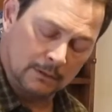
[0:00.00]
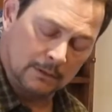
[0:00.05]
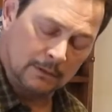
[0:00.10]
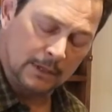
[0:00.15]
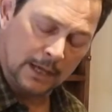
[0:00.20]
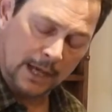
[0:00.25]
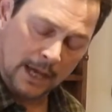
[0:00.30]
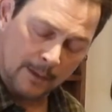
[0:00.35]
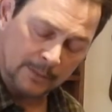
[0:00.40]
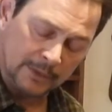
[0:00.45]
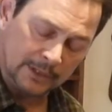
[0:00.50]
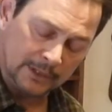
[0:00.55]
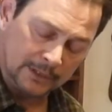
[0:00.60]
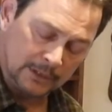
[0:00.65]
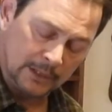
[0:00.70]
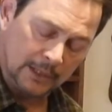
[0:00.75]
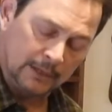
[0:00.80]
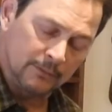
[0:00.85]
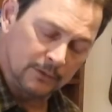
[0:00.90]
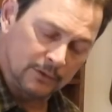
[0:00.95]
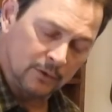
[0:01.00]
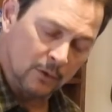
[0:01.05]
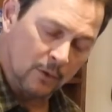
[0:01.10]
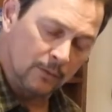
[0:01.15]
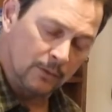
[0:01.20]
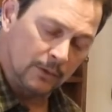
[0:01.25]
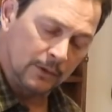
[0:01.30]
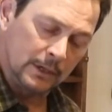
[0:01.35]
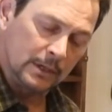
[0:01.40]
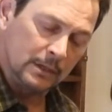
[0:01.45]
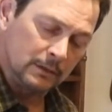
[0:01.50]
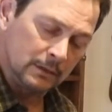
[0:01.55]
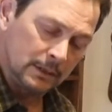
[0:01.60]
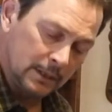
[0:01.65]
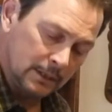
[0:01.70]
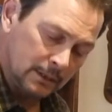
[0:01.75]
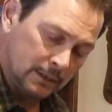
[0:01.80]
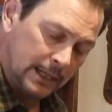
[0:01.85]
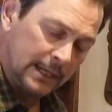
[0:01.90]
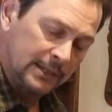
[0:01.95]
camming these levers over.
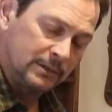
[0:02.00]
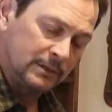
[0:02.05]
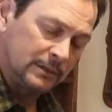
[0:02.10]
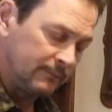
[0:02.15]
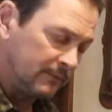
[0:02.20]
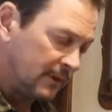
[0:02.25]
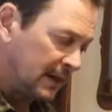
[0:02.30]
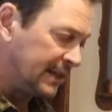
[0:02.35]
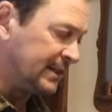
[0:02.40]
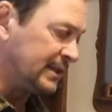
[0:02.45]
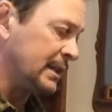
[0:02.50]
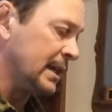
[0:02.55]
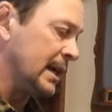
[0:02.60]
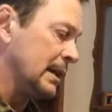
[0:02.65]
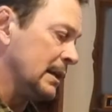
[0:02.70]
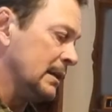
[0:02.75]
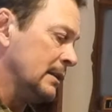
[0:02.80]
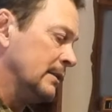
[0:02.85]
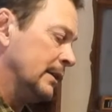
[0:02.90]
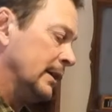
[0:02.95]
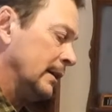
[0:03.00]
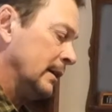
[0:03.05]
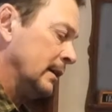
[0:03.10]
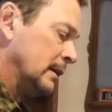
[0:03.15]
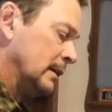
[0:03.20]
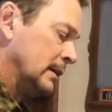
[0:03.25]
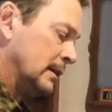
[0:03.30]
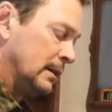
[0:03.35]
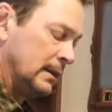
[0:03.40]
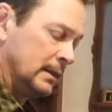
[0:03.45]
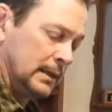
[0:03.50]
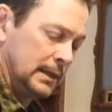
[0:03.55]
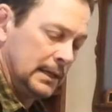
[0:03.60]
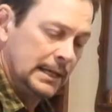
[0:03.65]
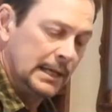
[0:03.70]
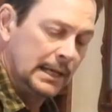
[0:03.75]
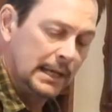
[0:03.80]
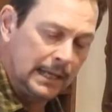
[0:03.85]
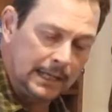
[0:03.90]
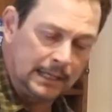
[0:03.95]
It'll actually vise that in there,
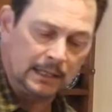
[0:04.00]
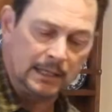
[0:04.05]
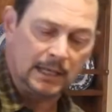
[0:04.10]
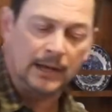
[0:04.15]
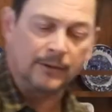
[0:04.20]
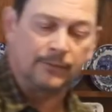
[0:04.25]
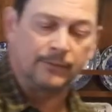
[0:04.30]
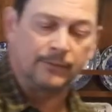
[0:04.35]
and I like that